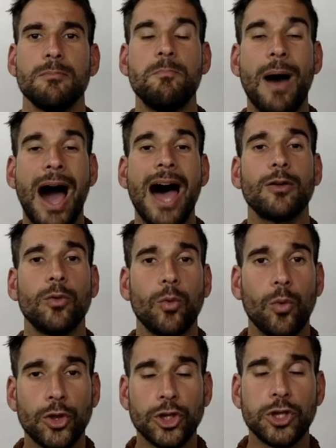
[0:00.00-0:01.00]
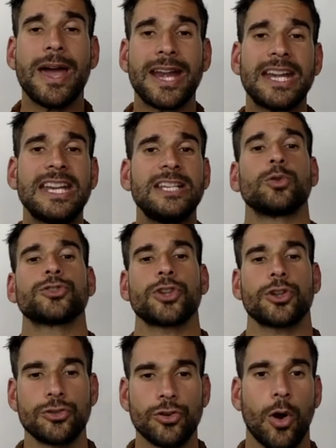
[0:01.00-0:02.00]
but humanity is
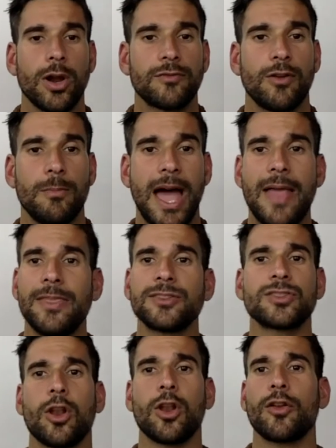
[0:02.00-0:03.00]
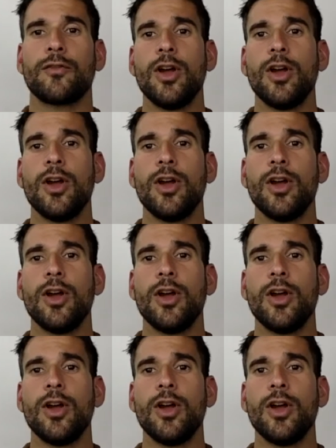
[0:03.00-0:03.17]
also growing from that. And there's a lot of